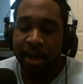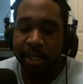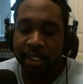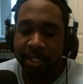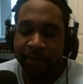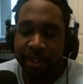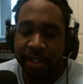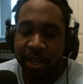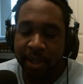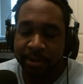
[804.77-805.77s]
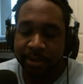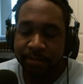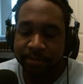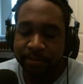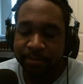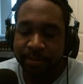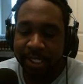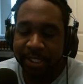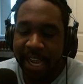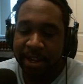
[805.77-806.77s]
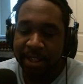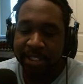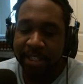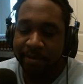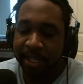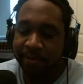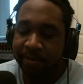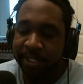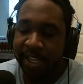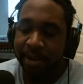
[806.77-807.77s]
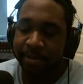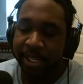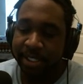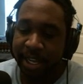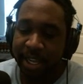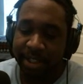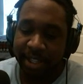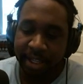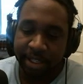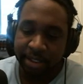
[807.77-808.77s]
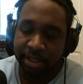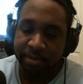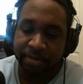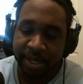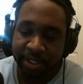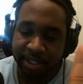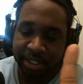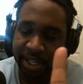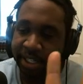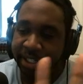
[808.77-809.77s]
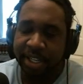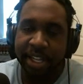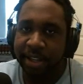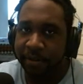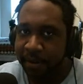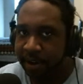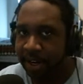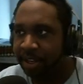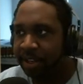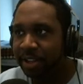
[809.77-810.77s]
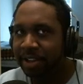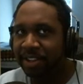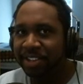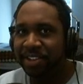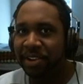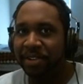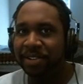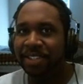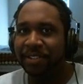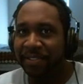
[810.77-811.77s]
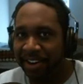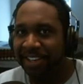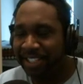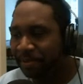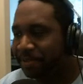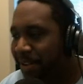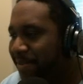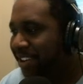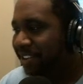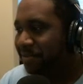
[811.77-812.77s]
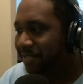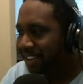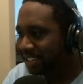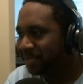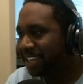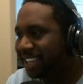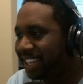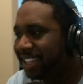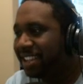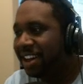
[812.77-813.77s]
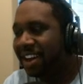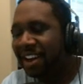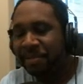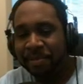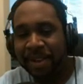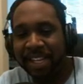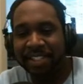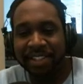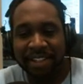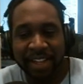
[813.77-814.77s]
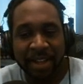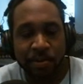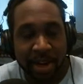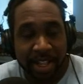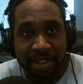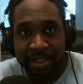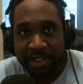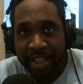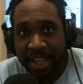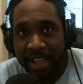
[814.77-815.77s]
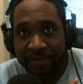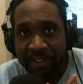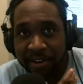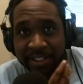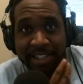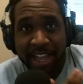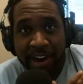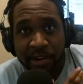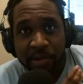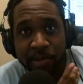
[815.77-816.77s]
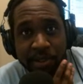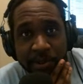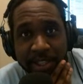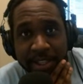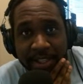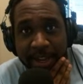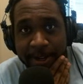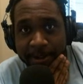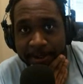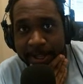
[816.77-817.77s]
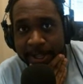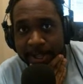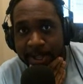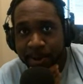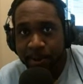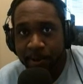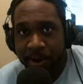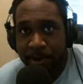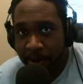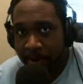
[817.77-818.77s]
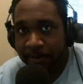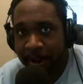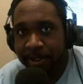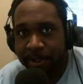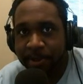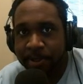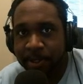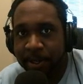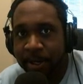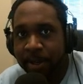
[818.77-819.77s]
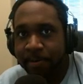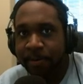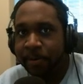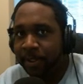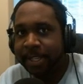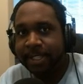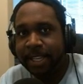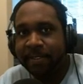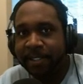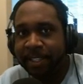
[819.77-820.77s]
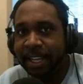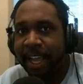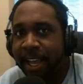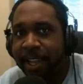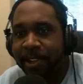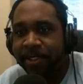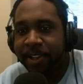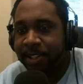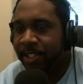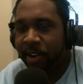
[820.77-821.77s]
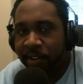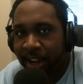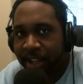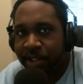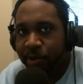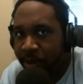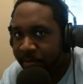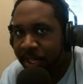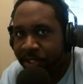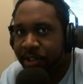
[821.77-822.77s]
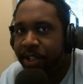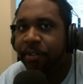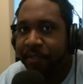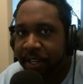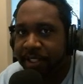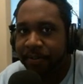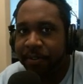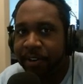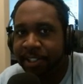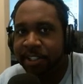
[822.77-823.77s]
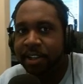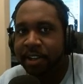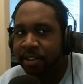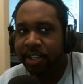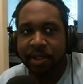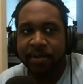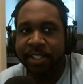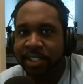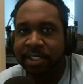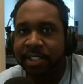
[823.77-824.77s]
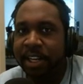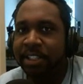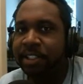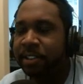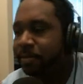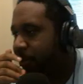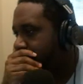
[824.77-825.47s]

different data that's coming in from the database, and they can basically change it in a very, very simplified manner of explaining it. But basically, if there is an error with the way that they handled it, you'd want to notify the user before they save it. It's like, hey, your thing's not right. You want to make sure that you fix it first, because otherwise it's just not going to submit and you're